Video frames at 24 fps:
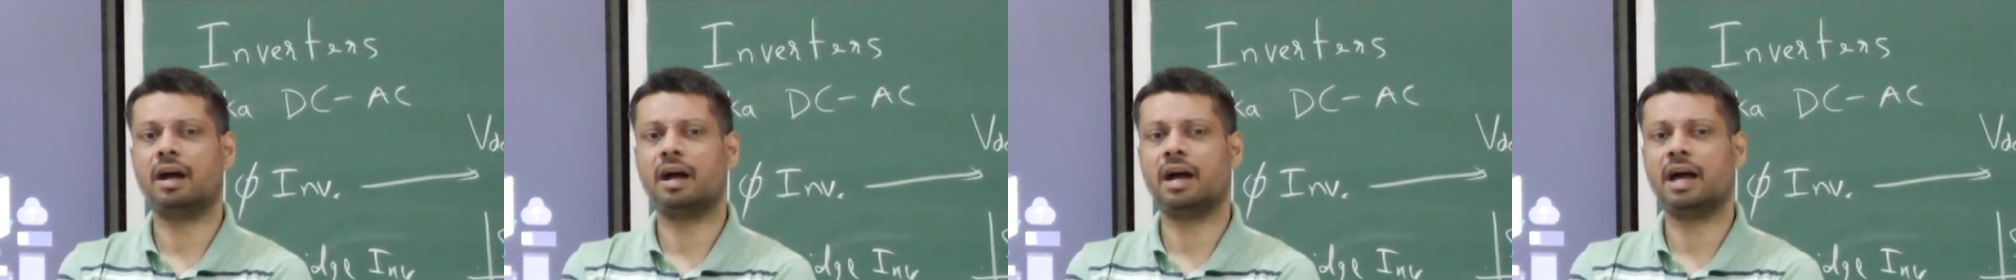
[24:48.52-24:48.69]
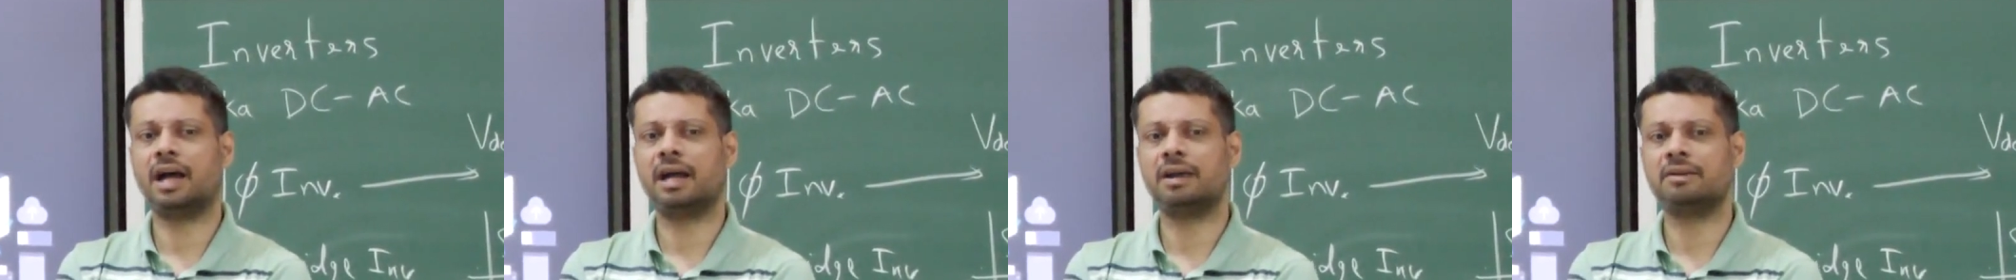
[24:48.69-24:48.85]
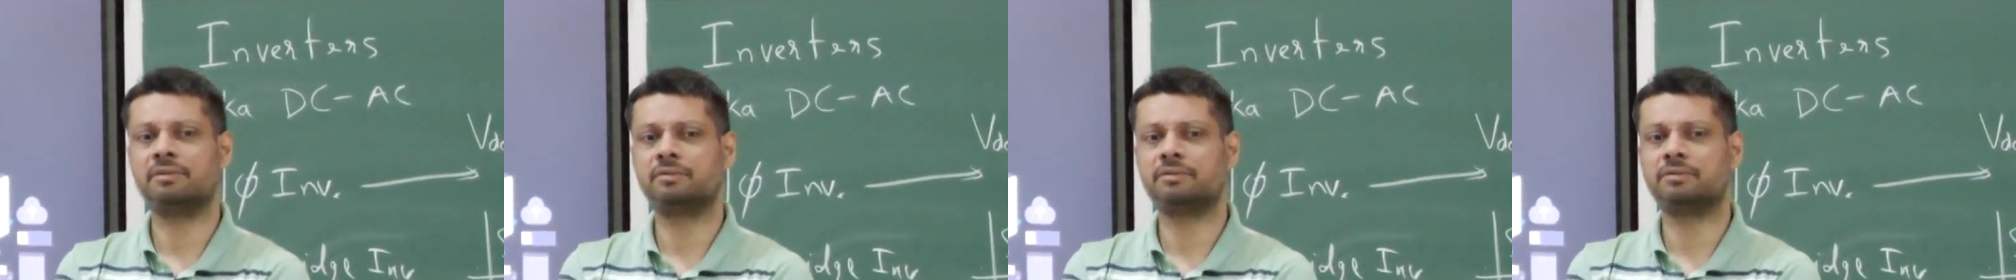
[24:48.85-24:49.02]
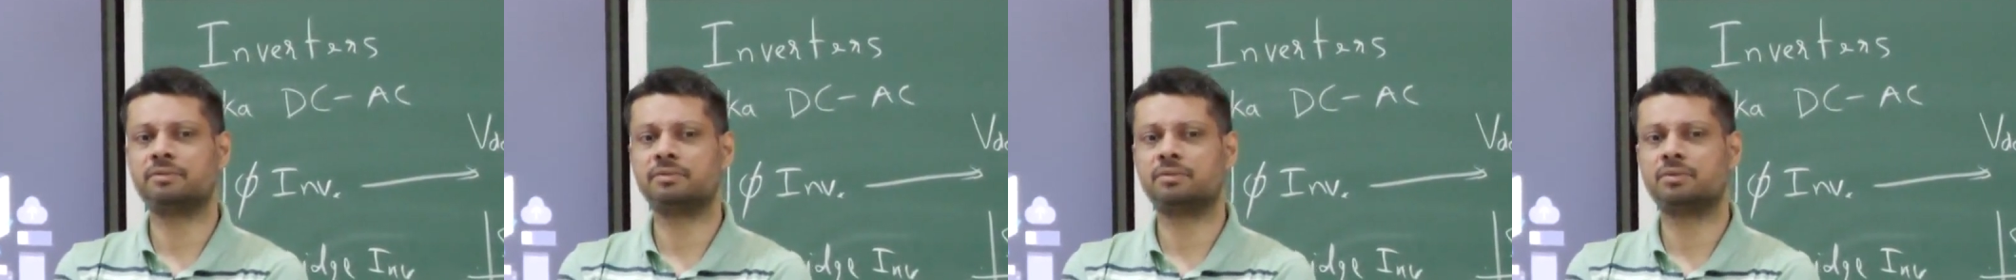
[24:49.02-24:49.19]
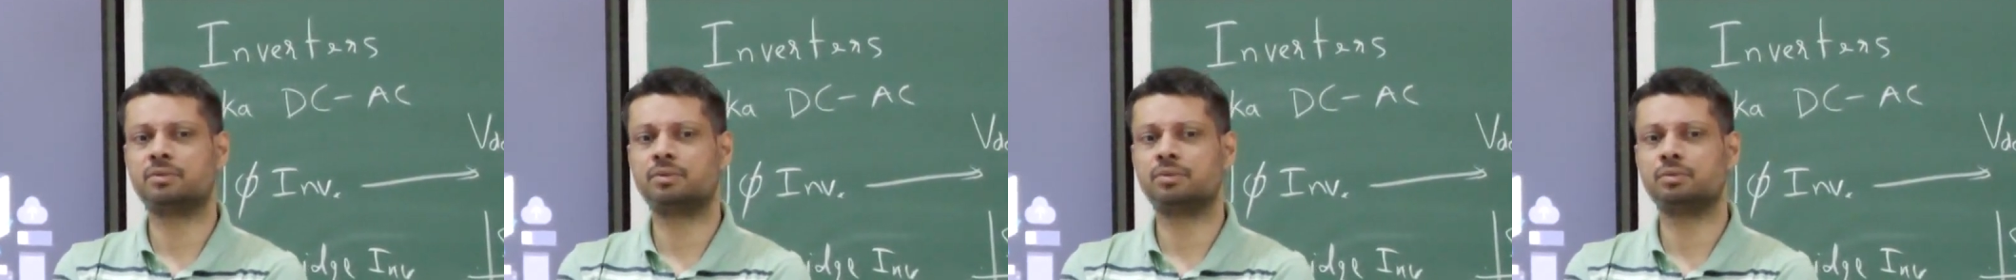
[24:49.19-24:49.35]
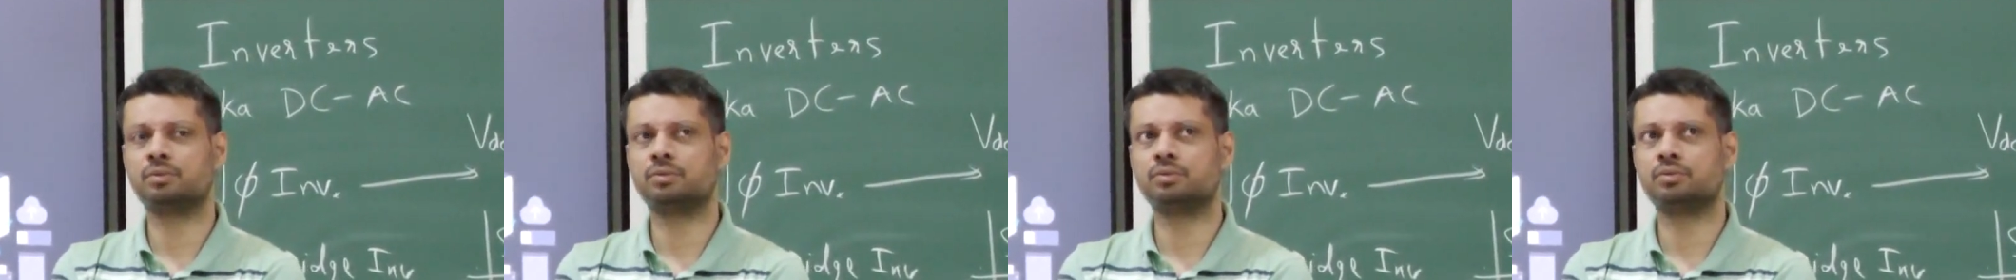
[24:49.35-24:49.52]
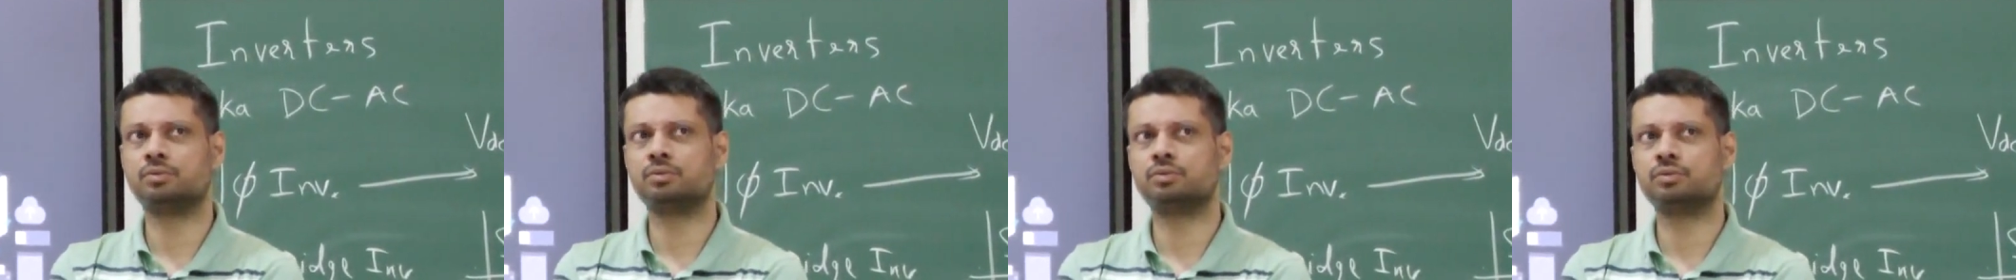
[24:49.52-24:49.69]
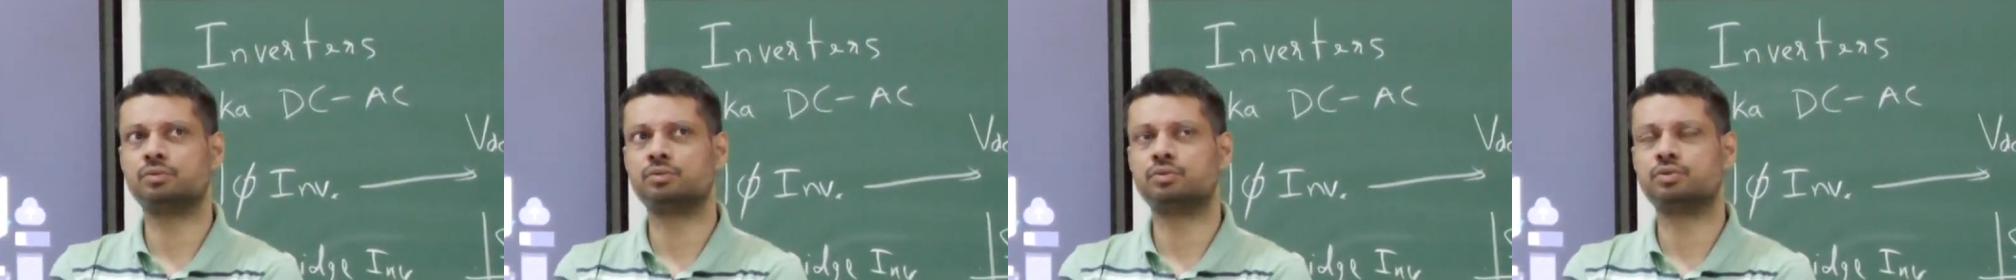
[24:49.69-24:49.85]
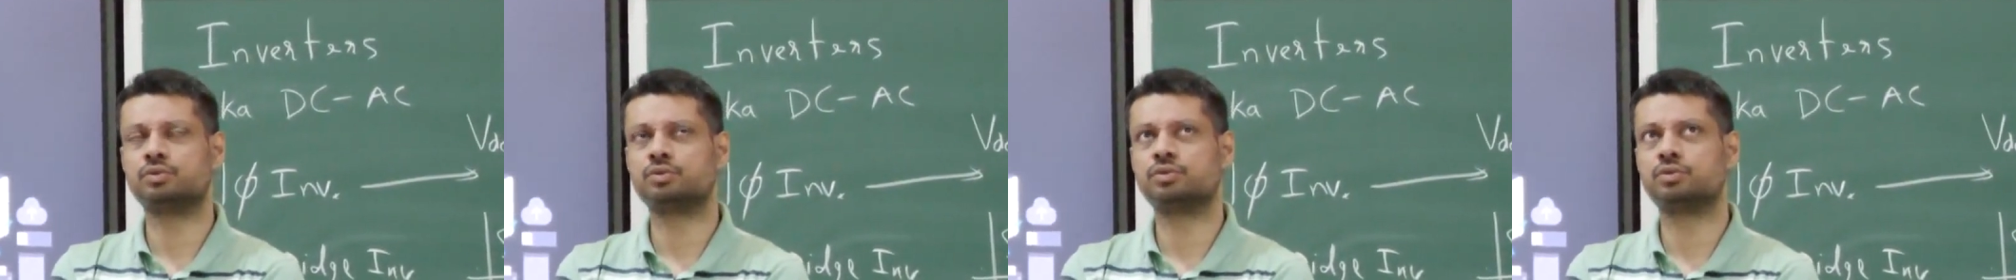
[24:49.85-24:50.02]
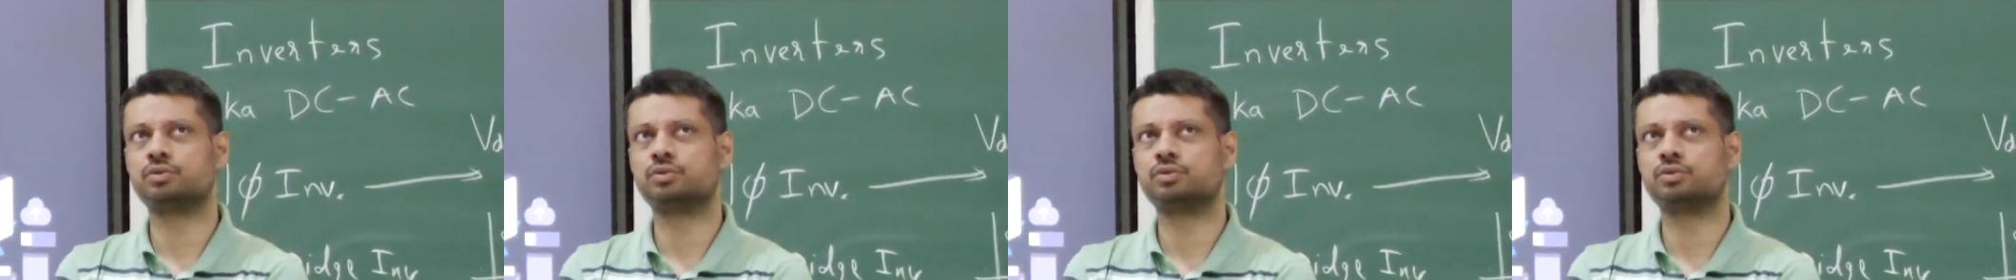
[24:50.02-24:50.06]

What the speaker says: I have to